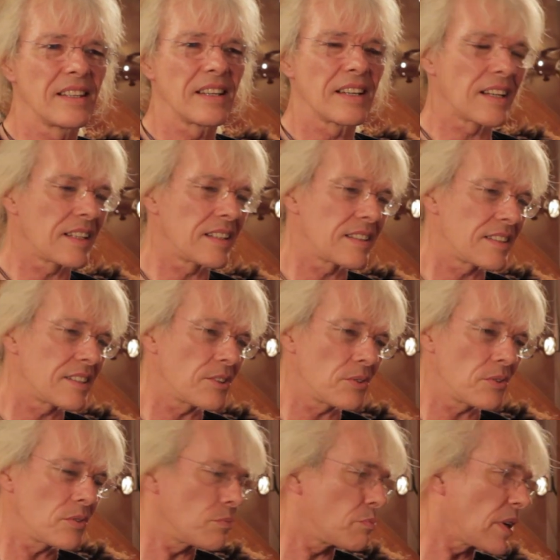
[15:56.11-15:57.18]
And
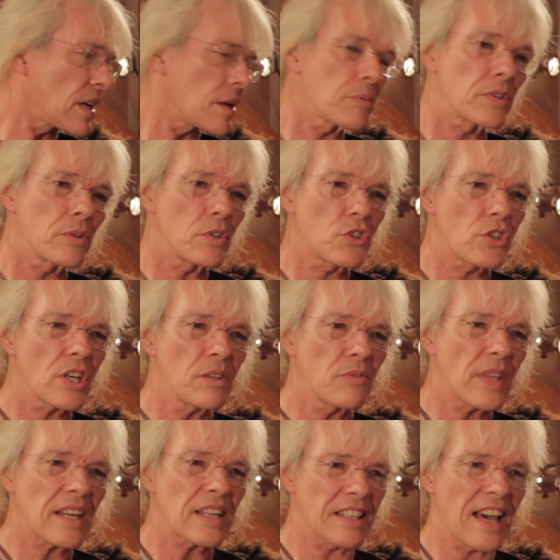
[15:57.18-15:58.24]
to be able to achieve
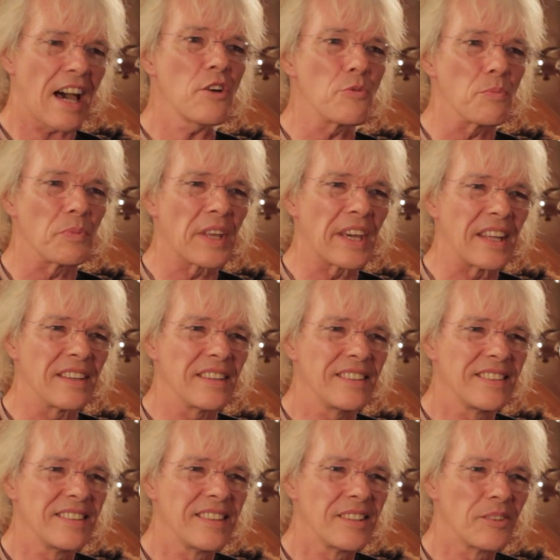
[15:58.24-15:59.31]
that at home then,
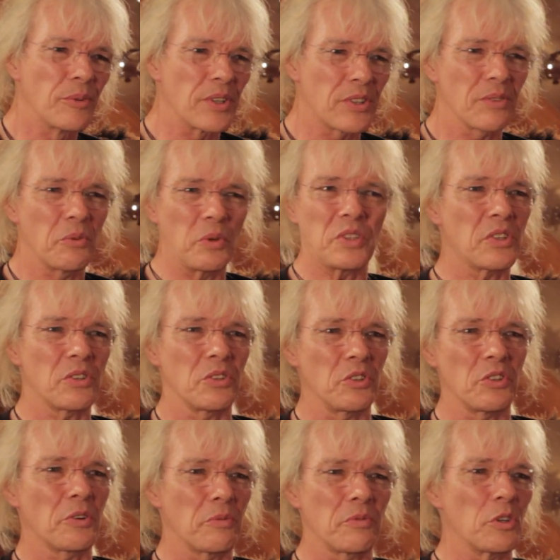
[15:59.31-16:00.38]
with
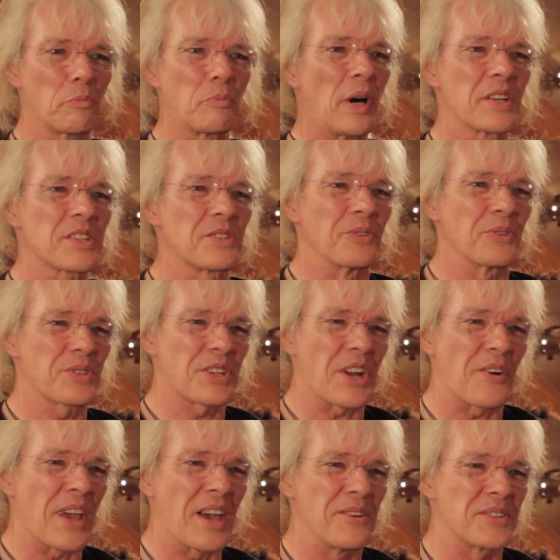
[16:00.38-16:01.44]
your personal
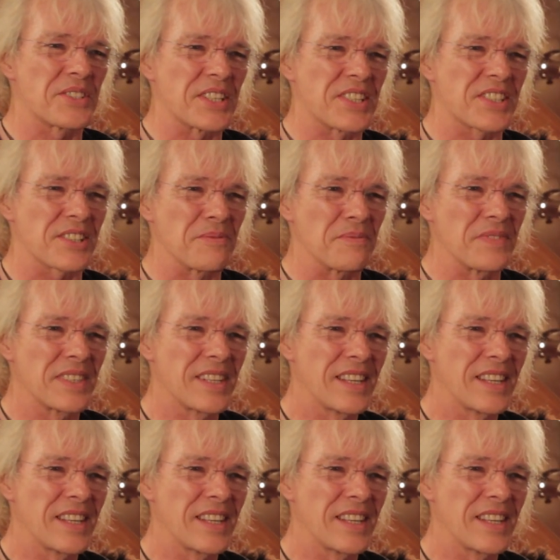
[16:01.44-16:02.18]
stereo system,